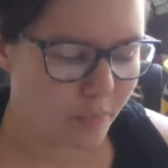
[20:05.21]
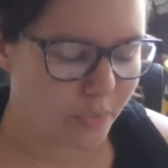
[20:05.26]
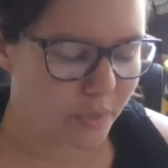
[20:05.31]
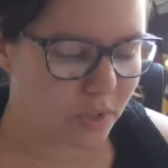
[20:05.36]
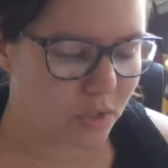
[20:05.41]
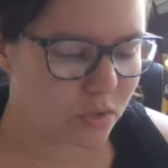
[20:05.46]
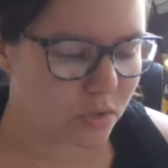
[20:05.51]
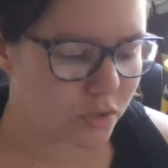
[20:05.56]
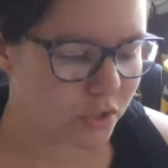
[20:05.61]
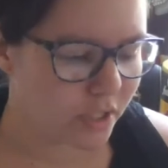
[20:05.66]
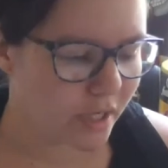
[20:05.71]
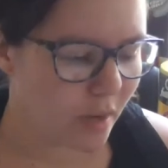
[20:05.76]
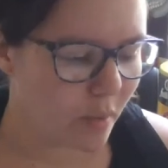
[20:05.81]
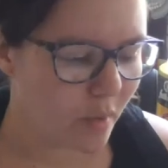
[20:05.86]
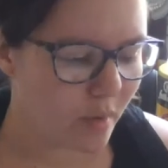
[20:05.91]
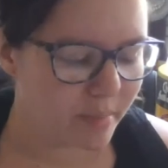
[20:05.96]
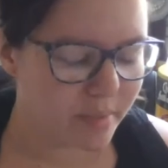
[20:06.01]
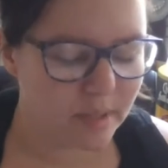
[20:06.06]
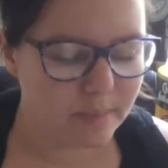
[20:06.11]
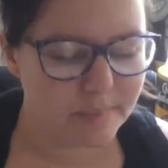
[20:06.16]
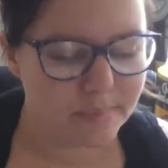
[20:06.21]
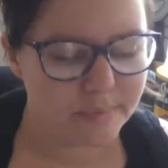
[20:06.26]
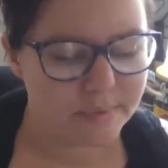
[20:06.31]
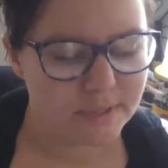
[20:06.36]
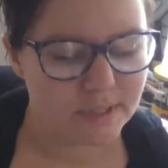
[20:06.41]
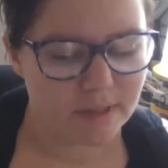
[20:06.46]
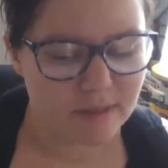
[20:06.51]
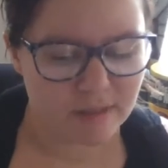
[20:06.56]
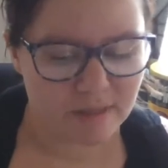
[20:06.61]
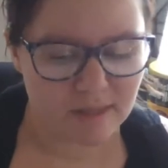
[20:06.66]
Usually I want people
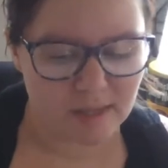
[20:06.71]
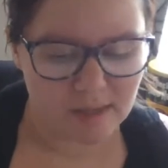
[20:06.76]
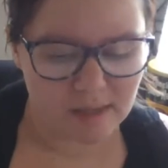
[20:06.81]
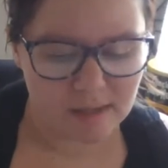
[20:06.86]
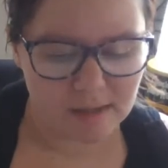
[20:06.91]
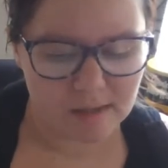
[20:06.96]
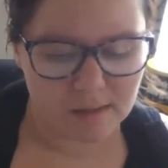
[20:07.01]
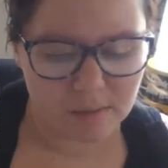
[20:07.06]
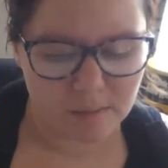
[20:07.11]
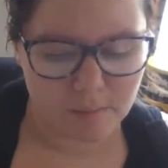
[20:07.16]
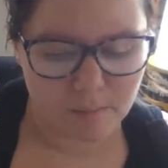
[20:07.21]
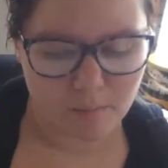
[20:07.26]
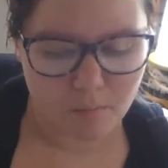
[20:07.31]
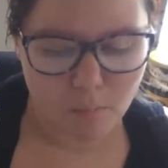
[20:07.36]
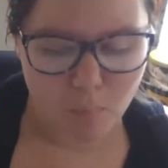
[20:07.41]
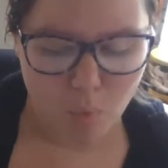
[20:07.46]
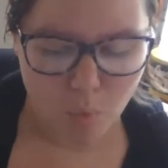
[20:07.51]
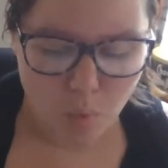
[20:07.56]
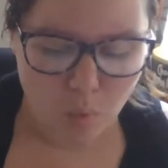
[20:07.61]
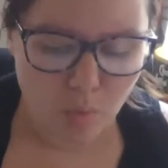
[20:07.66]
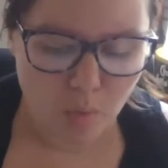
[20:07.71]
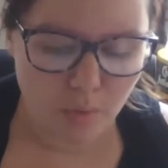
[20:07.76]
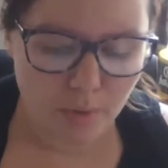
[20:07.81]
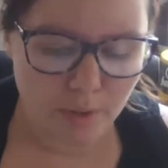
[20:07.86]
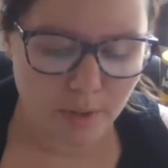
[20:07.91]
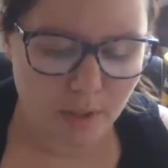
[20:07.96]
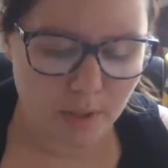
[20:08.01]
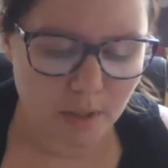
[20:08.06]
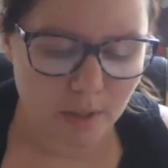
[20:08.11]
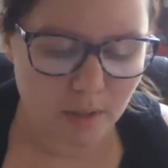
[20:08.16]
to think
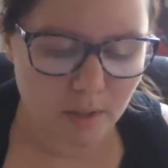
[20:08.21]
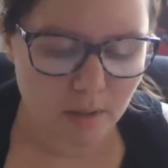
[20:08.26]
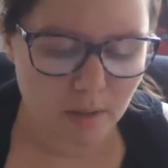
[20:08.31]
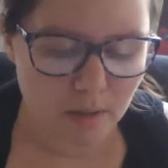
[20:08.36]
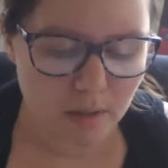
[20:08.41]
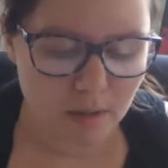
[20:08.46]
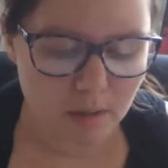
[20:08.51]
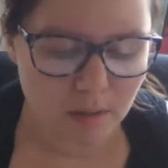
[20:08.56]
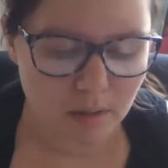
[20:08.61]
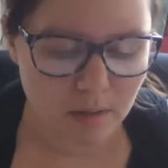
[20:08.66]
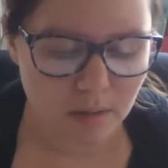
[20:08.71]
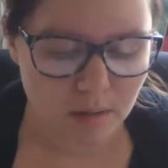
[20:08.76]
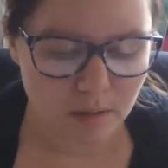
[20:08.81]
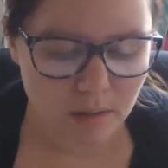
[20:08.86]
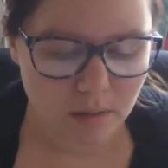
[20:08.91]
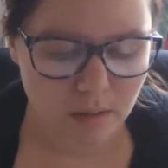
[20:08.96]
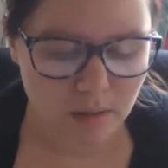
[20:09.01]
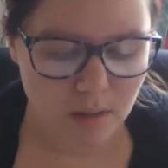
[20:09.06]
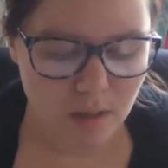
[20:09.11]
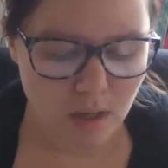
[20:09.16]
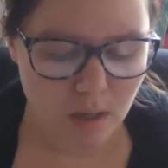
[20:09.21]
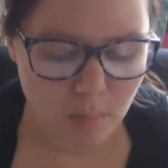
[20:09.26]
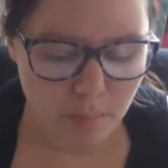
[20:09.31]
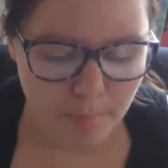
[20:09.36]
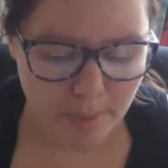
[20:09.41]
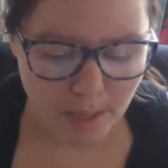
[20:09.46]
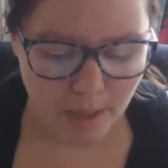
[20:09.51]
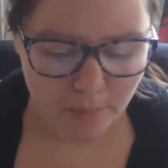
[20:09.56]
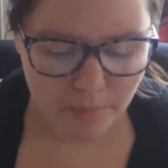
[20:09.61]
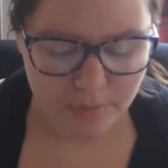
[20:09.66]
more
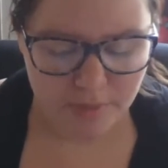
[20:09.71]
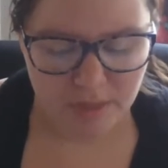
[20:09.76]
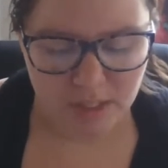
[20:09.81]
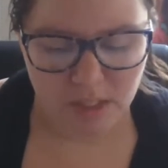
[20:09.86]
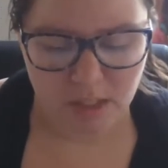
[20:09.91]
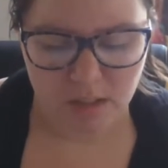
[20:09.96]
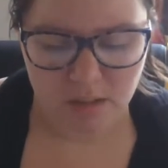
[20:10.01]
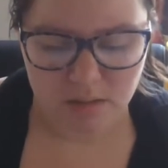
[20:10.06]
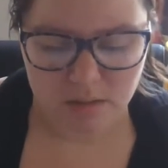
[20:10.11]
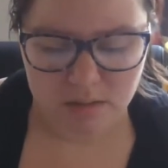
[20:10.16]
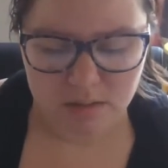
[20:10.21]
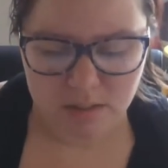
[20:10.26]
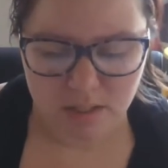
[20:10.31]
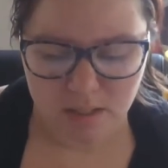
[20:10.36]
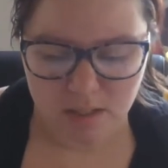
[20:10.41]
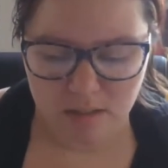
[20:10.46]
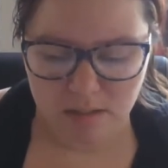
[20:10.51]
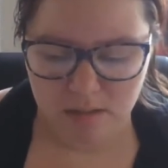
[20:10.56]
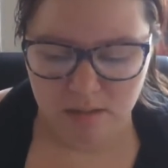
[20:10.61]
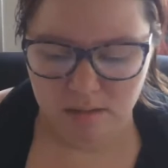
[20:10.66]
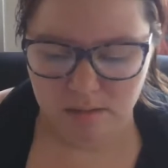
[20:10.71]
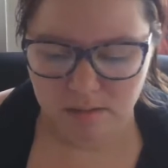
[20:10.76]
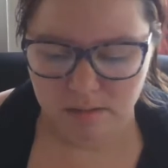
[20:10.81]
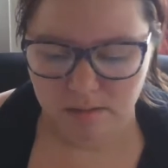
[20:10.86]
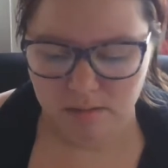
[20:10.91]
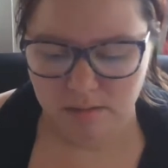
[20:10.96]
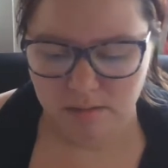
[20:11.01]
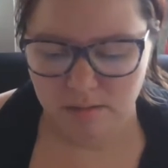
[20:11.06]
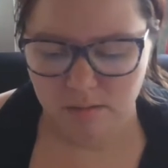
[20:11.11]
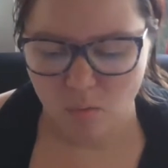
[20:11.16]
about things like
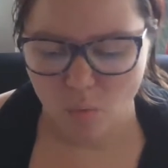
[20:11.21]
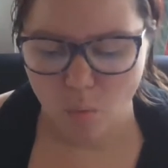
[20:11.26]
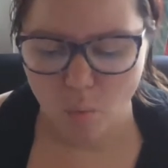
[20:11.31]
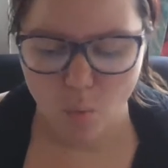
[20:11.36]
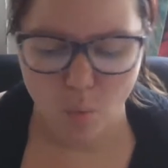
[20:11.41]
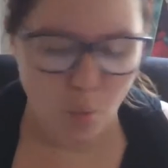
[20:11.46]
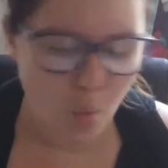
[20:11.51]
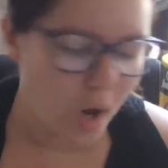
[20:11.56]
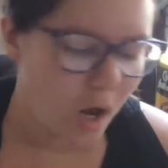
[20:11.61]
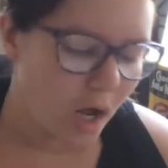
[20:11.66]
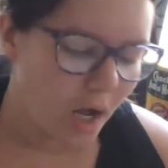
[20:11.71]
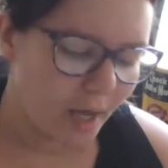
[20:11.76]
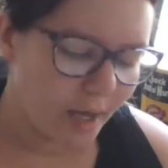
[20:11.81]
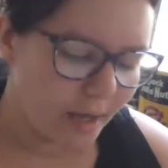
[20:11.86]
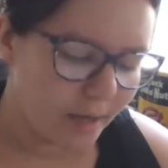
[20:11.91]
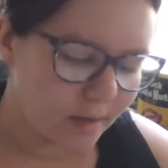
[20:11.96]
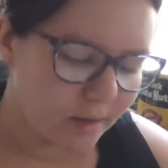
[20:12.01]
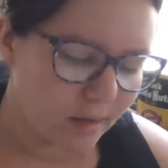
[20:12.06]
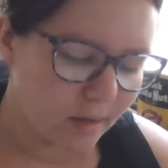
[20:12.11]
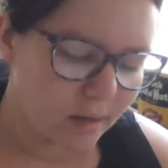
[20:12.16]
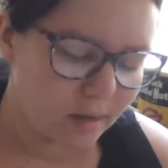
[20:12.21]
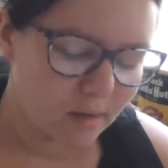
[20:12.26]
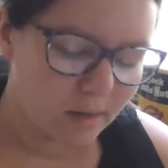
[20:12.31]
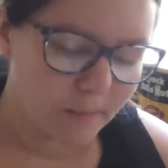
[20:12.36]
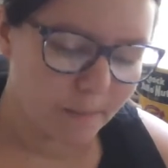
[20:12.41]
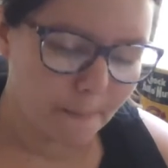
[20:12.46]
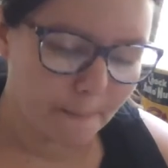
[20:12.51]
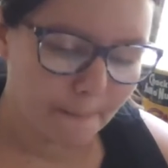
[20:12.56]
why, like